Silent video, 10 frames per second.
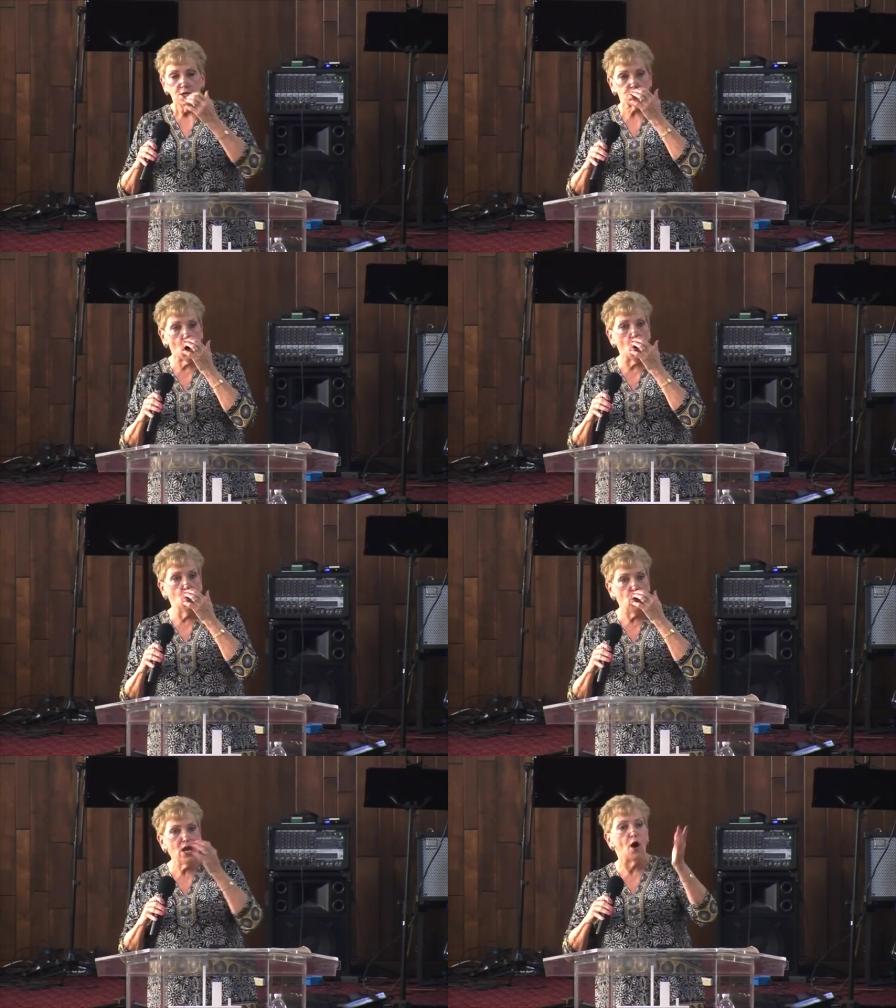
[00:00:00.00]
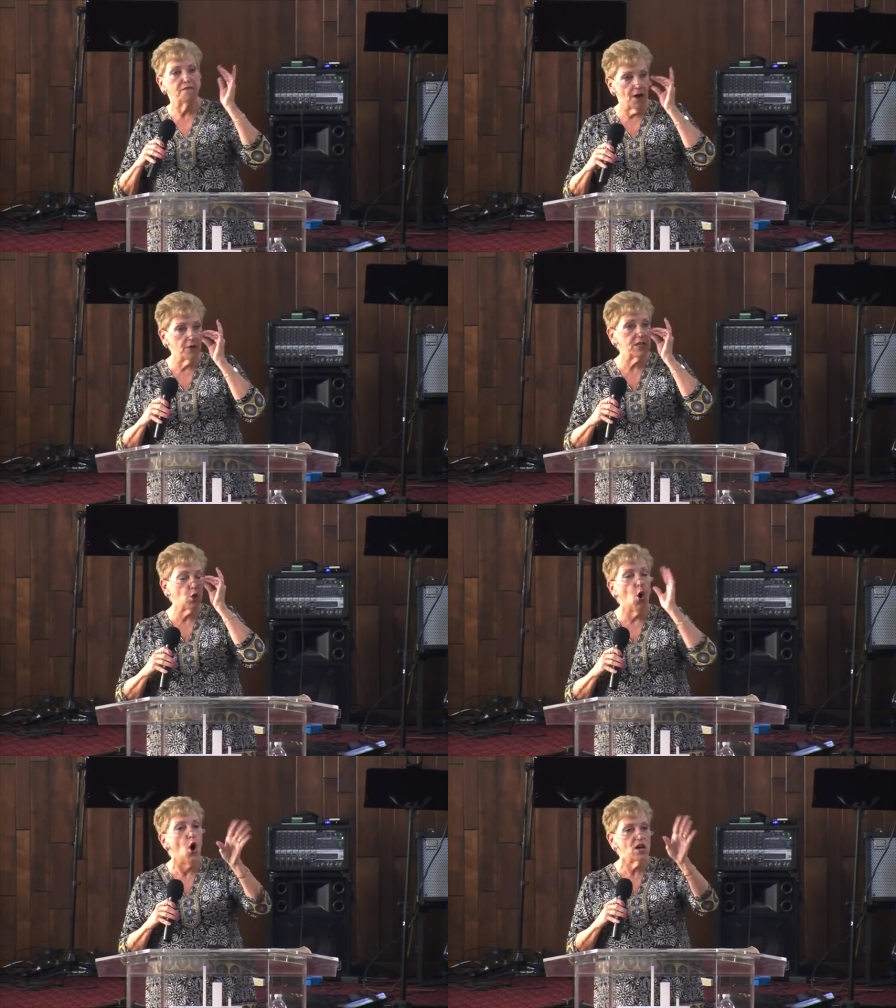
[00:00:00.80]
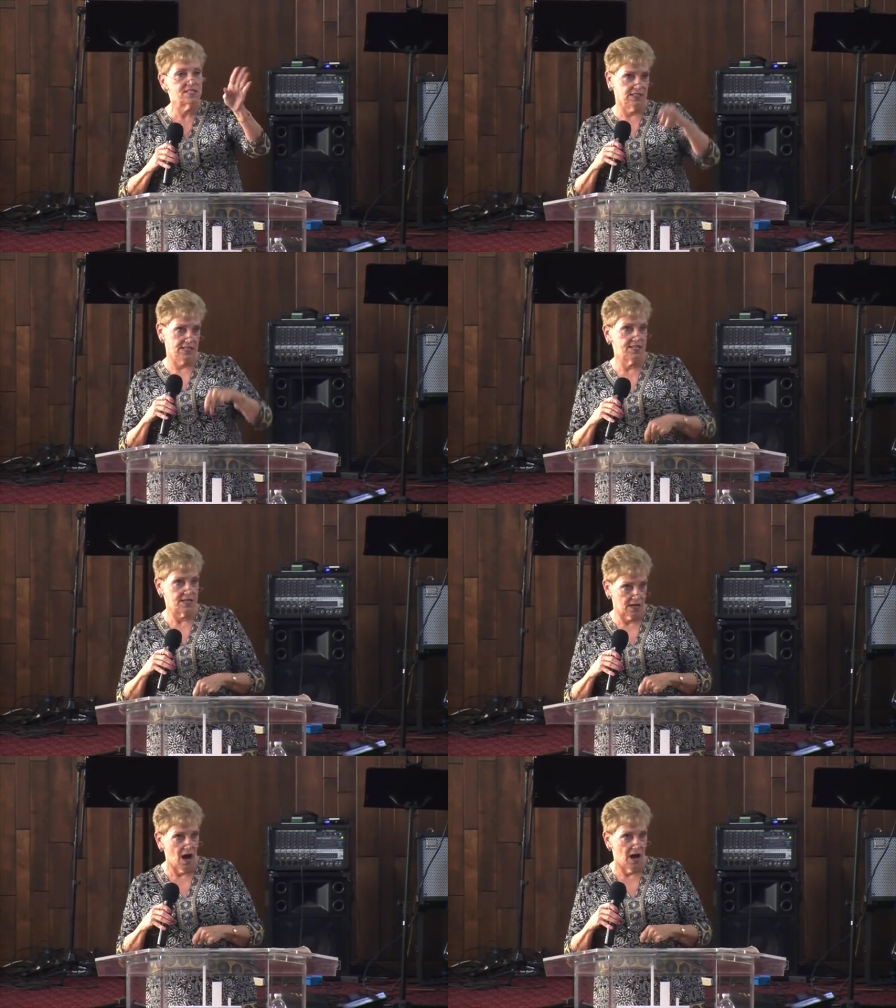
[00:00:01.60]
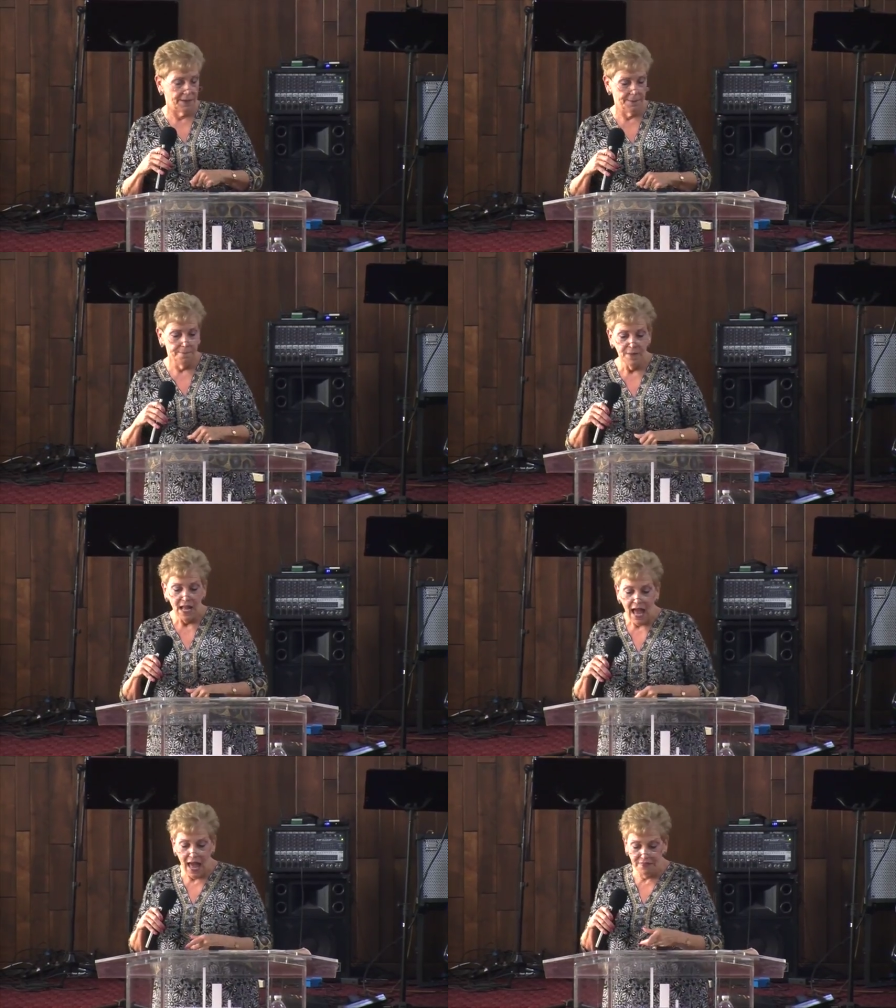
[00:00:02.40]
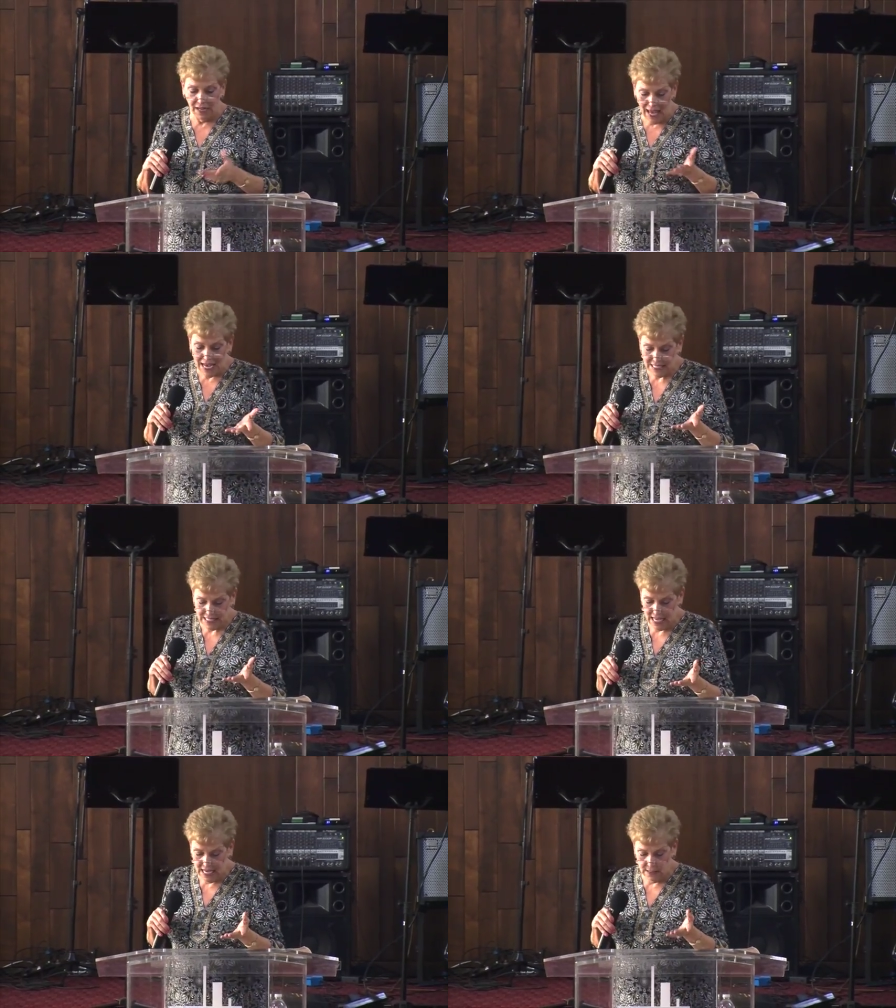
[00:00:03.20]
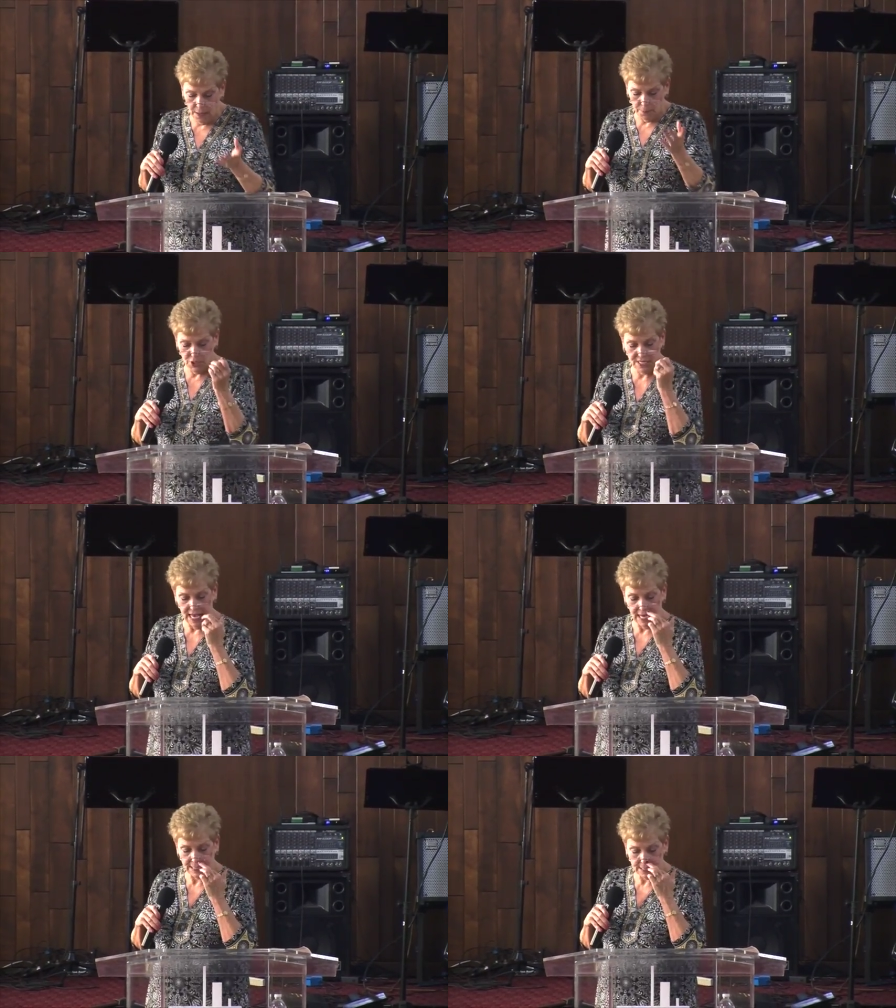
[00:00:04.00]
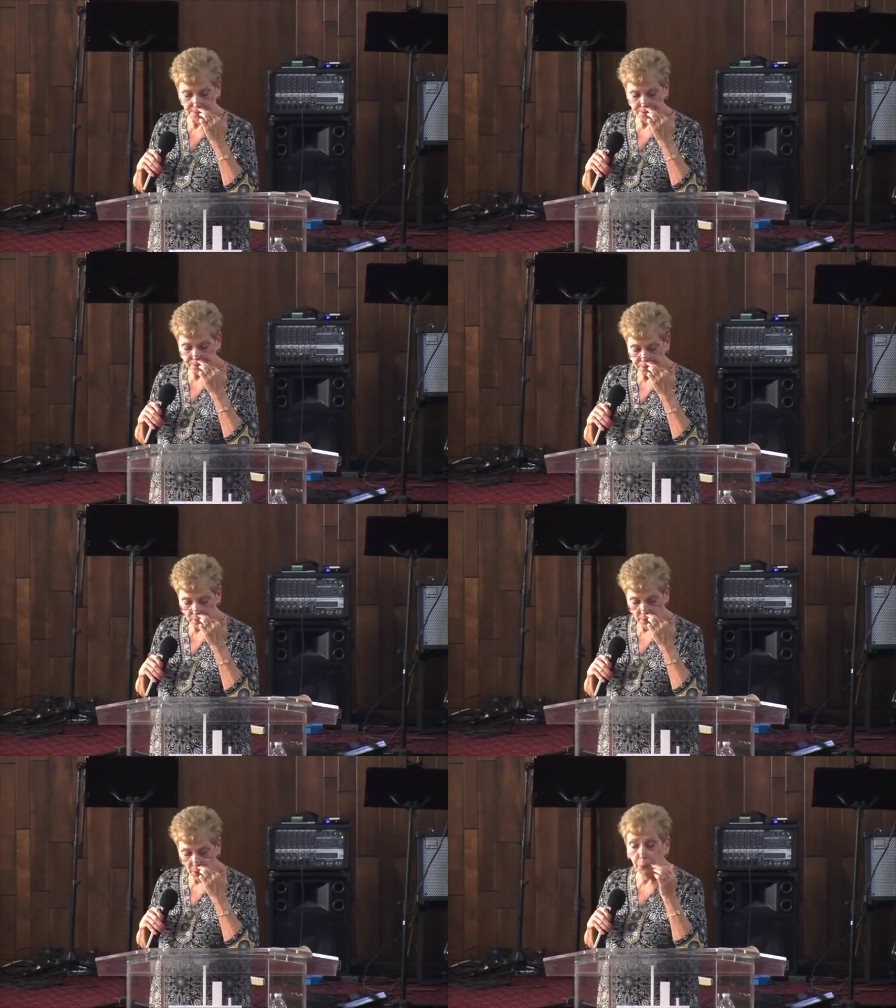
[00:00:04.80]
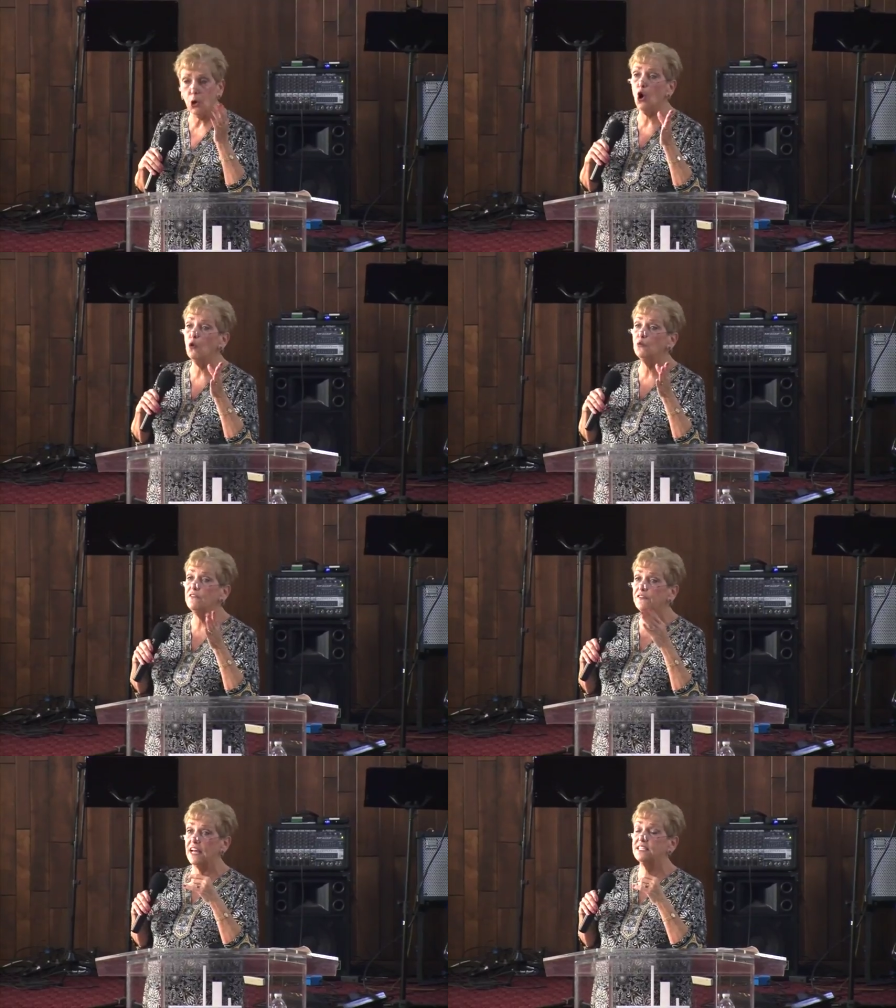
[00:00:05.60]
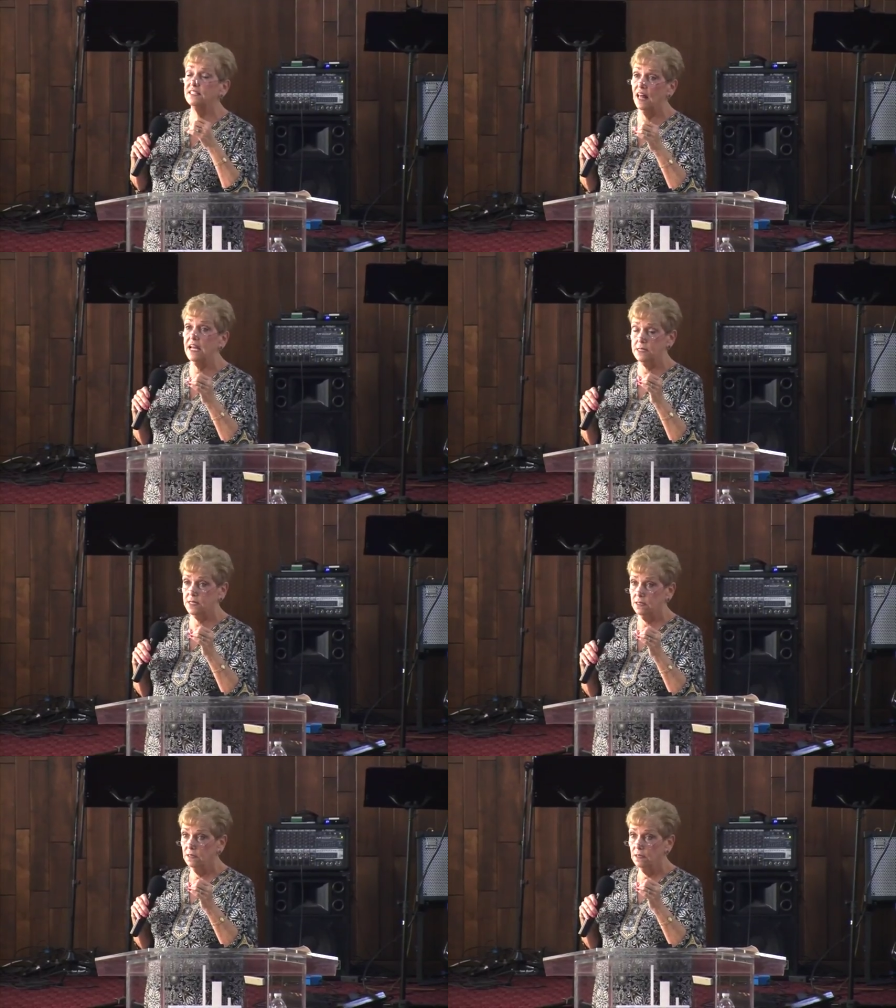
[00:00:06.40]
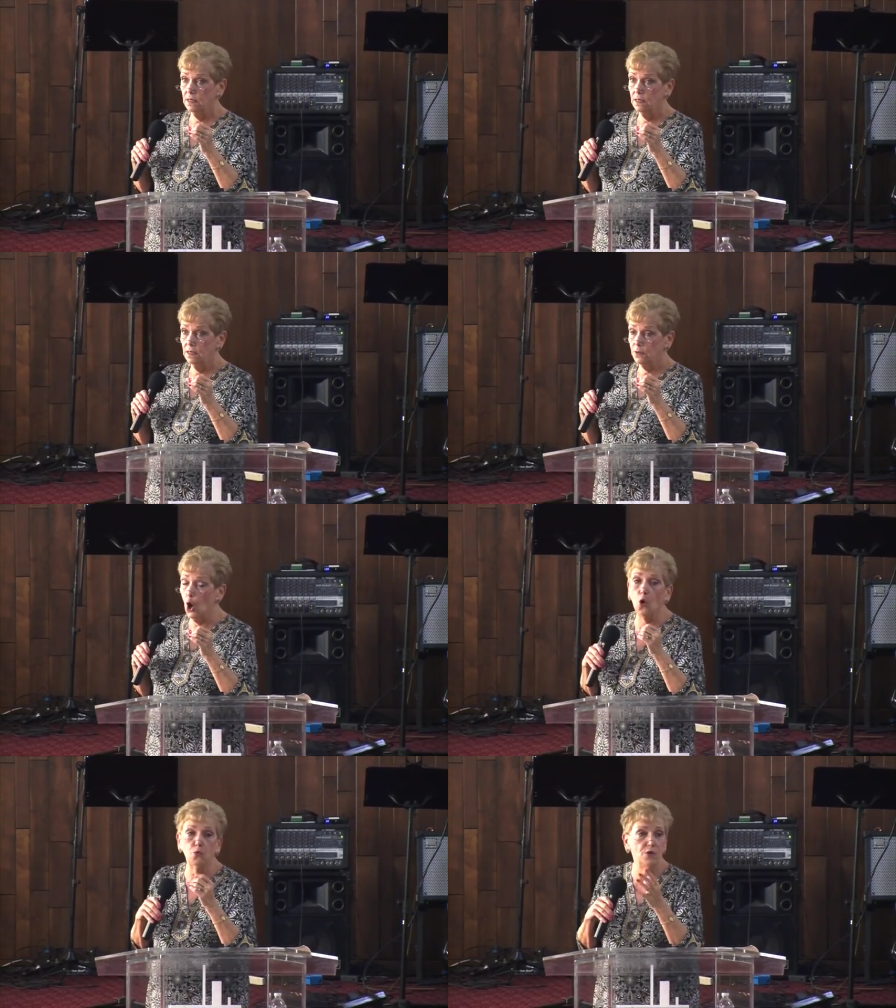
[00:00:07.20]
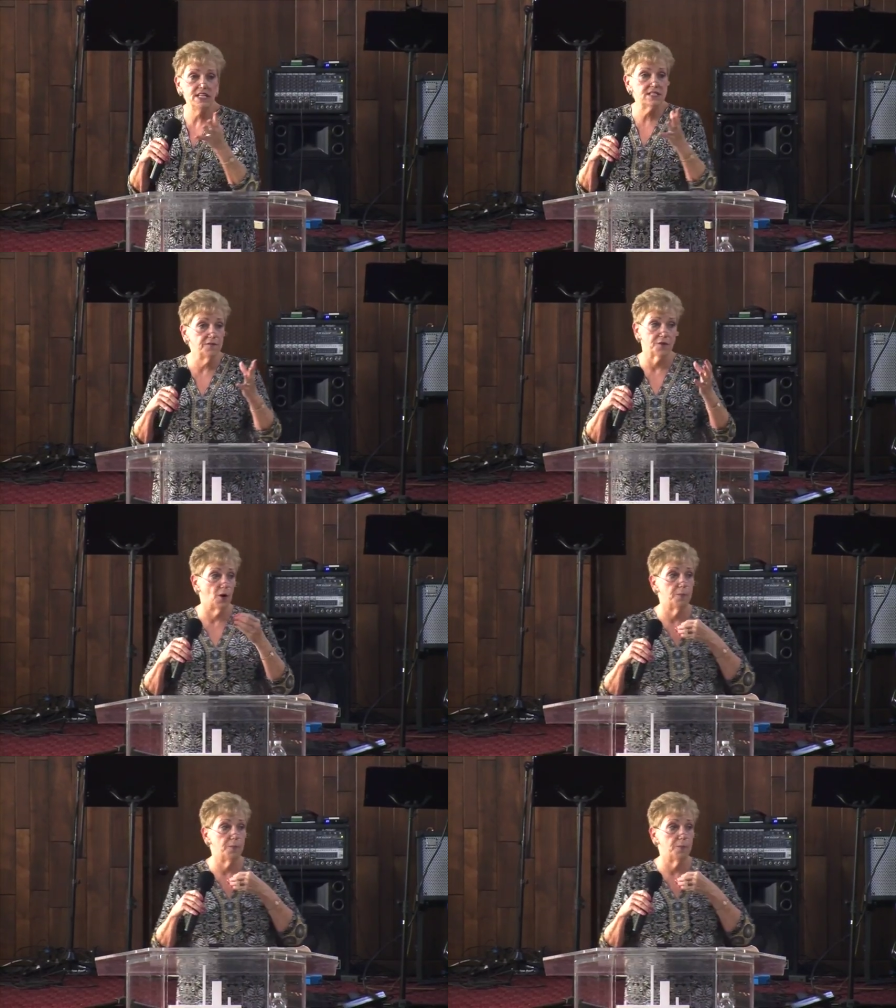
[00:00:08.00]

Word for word: So we are very costly to God. And the last thing, number six, pearl reflects light. The whole reason for a